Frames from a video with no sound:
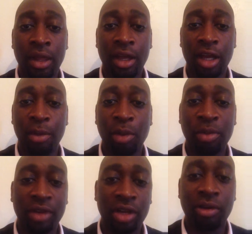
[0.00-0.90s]
Hope
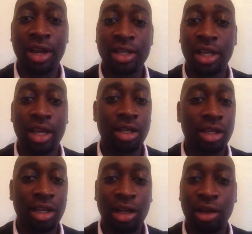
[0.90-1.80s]
you've had a great
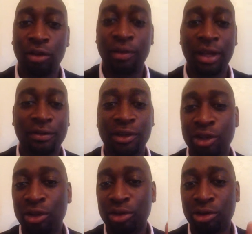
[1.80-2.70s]
day, lovely
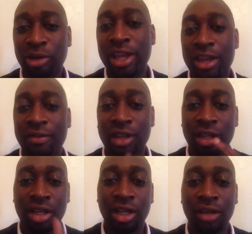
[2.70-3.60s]
afternoon, great evening,
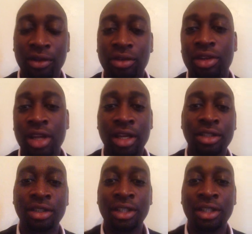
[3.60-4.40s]
and you're gonna have a good night.